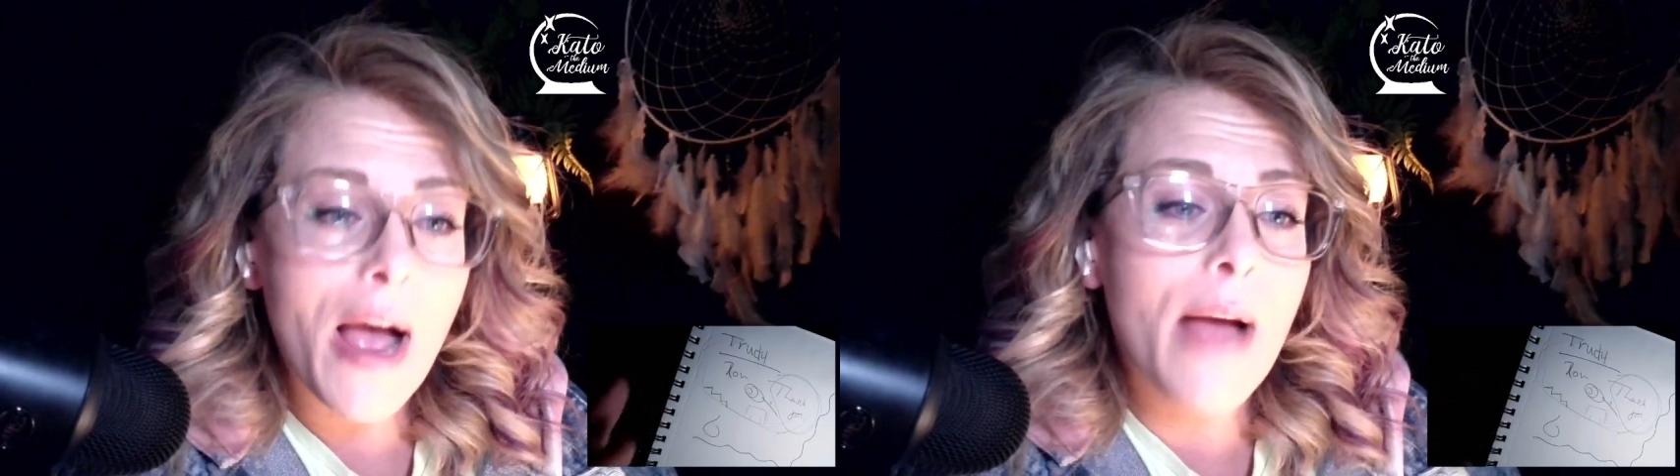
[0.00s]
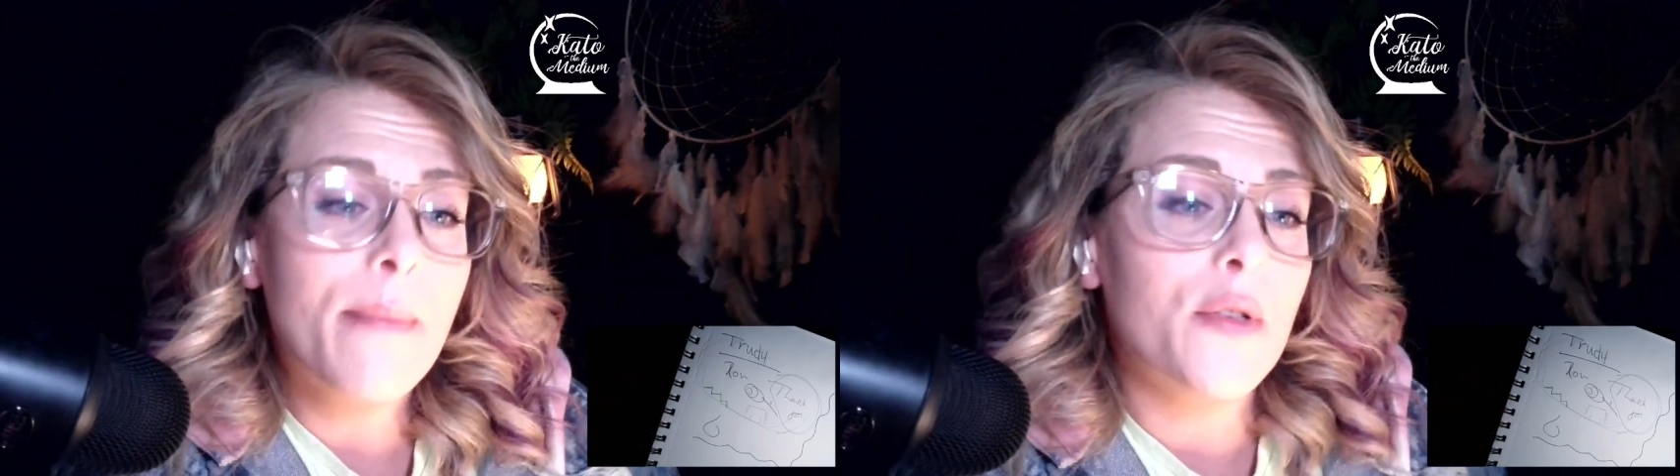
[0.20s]

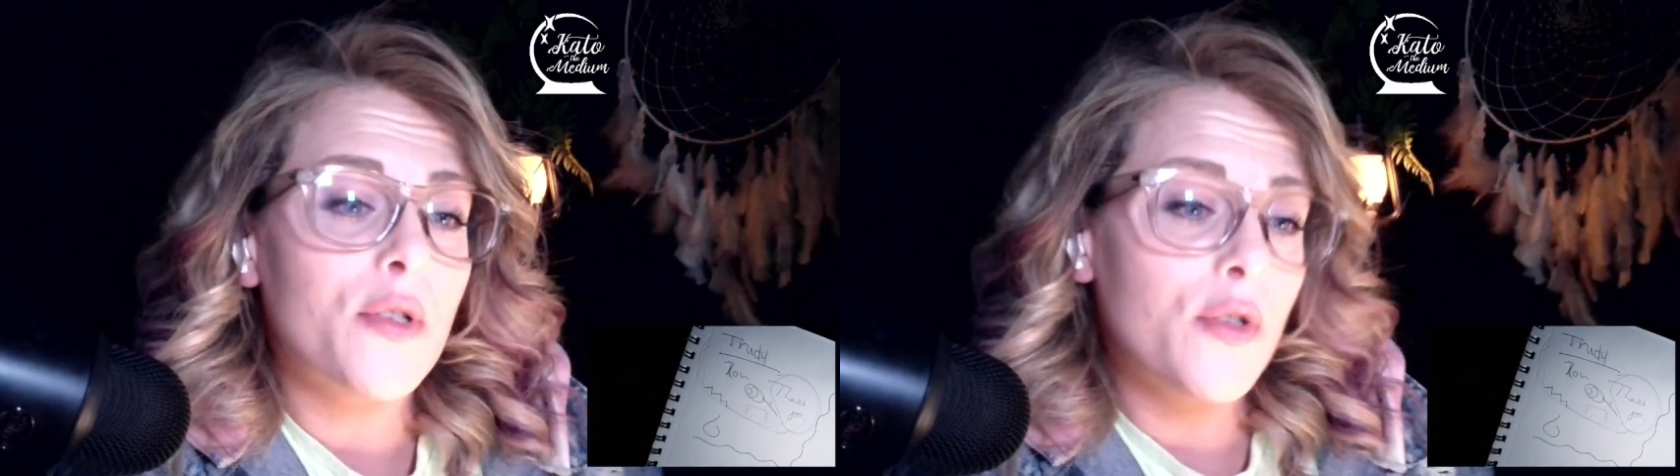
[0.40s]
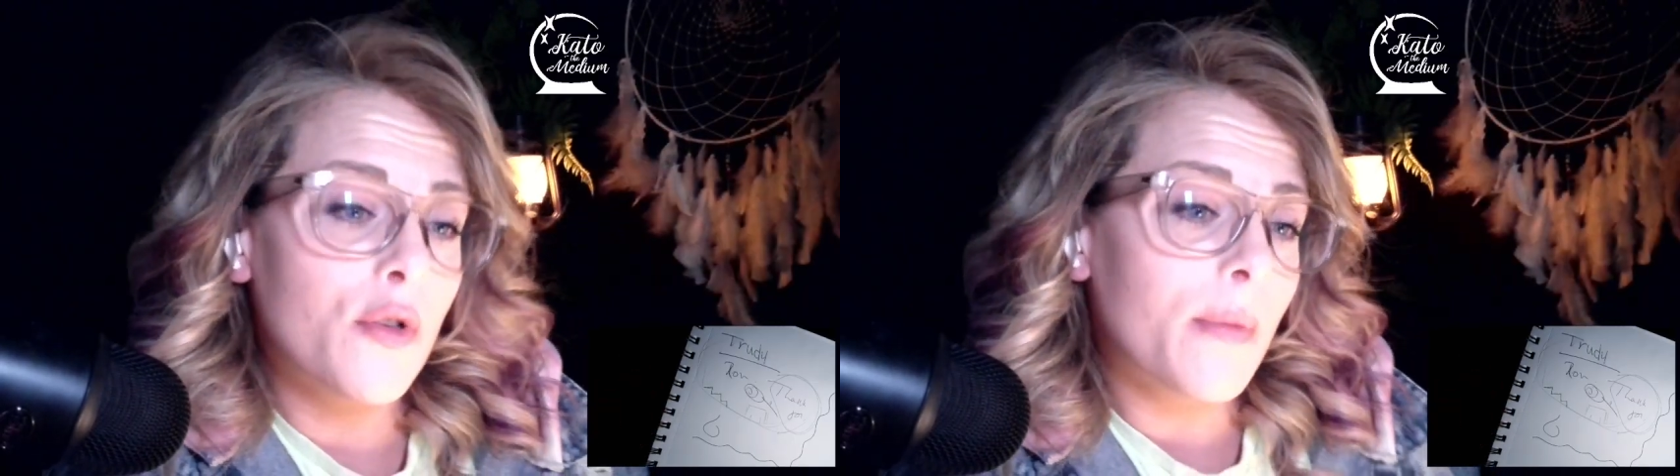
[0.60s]
I'm
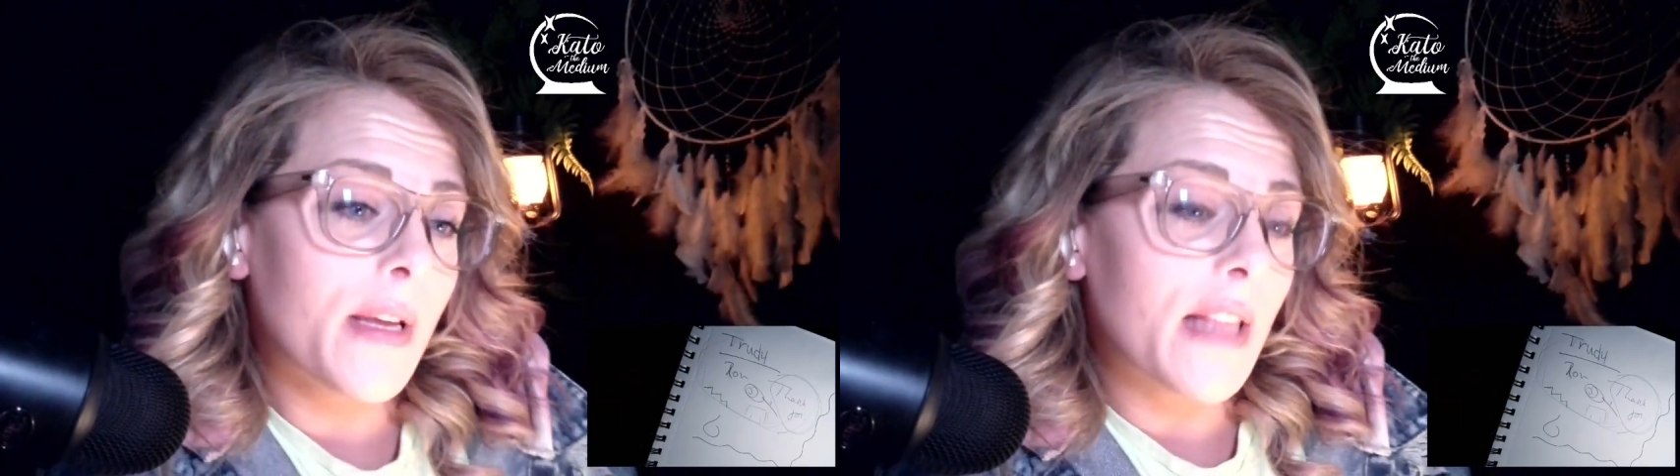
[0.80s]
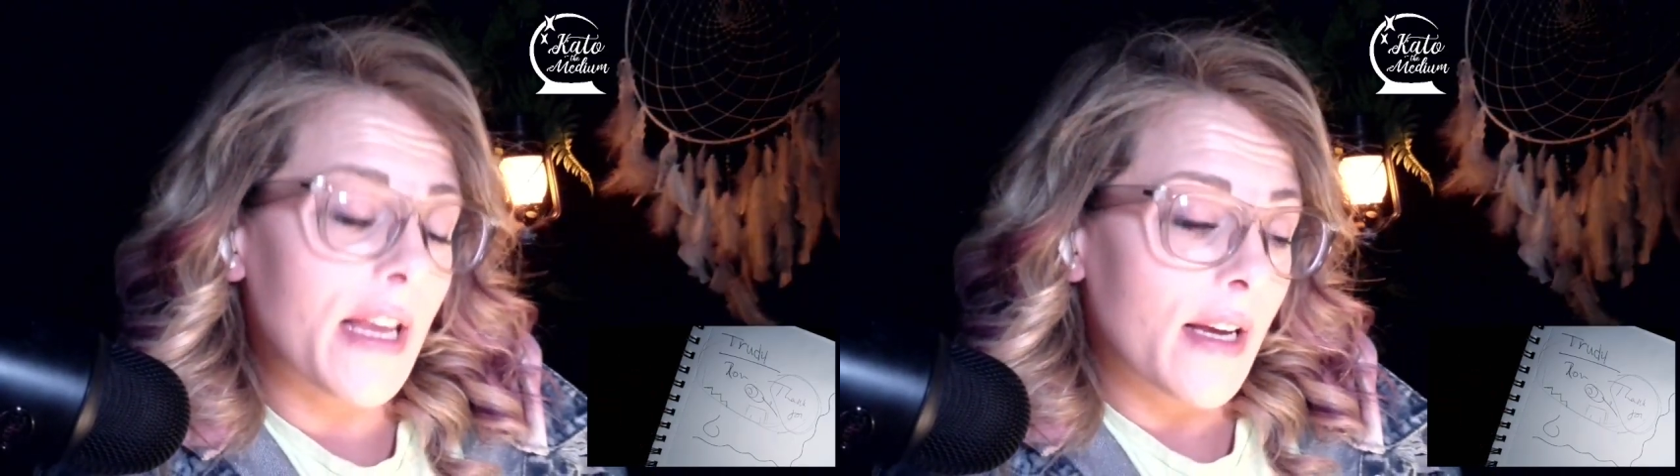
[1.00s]

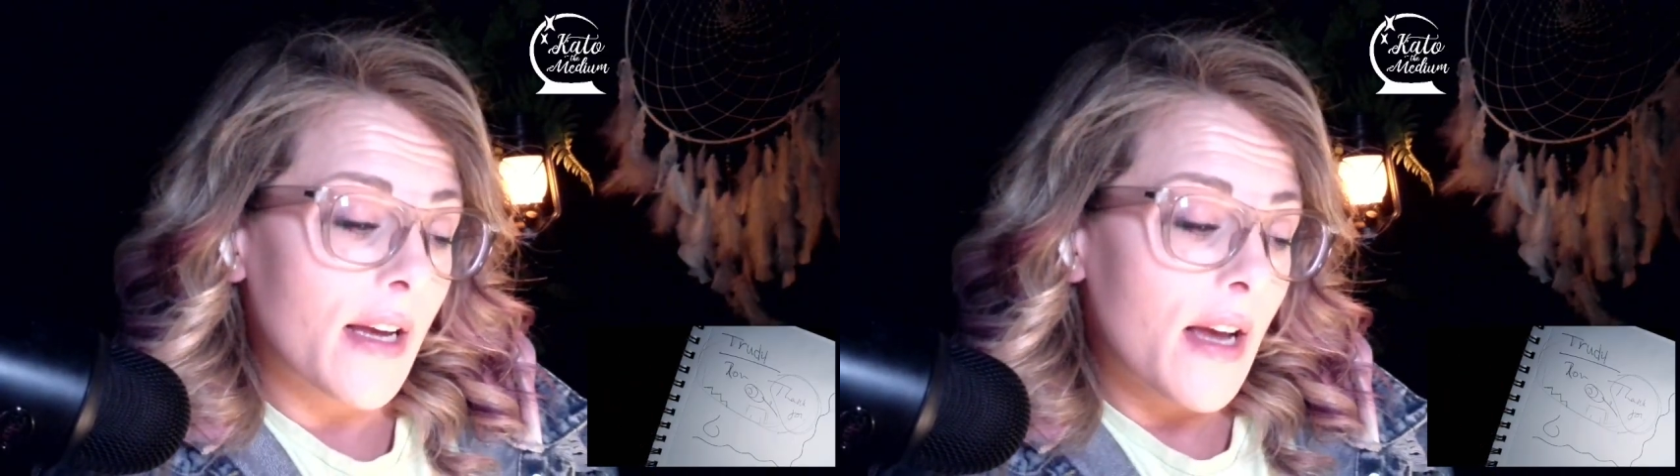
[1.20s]
assuming like,